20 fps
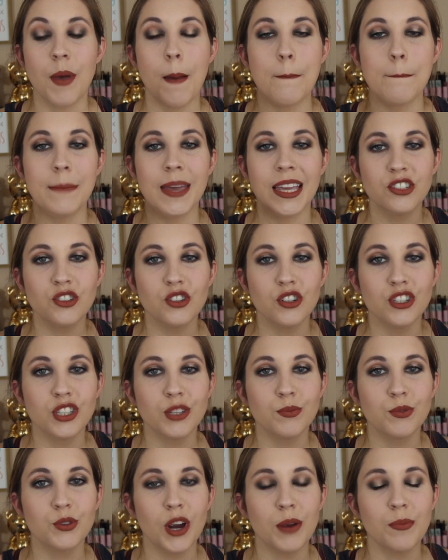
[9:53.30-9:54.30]
Make sure you
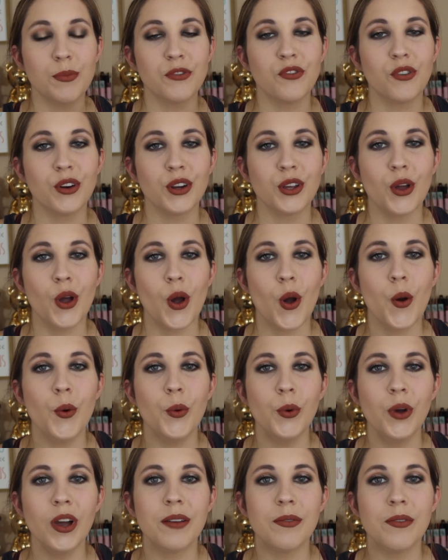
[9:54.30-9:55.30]
subscribe before you
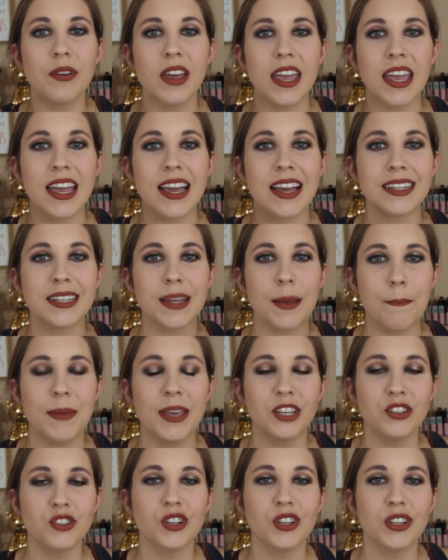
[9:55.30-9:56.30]
go, and
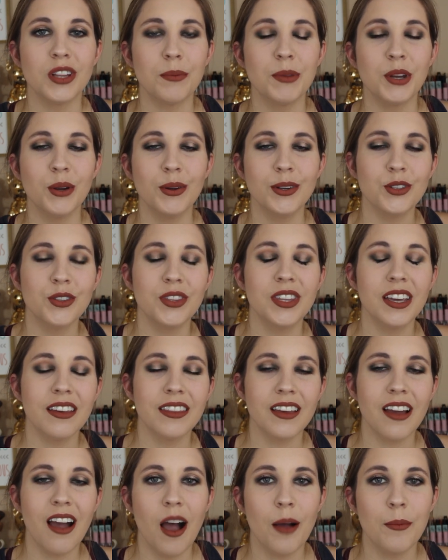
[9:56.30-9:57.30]
make sure you let me know what you think
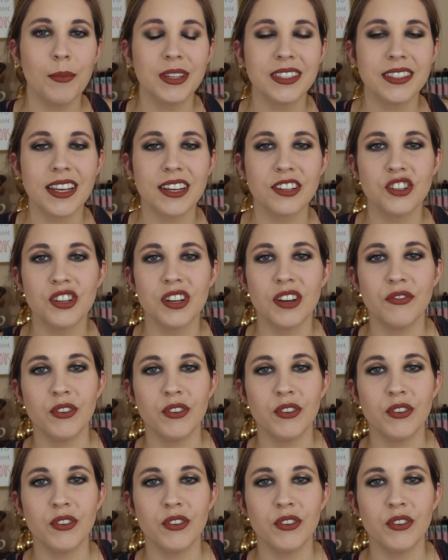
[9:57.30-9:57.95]
in the comments section.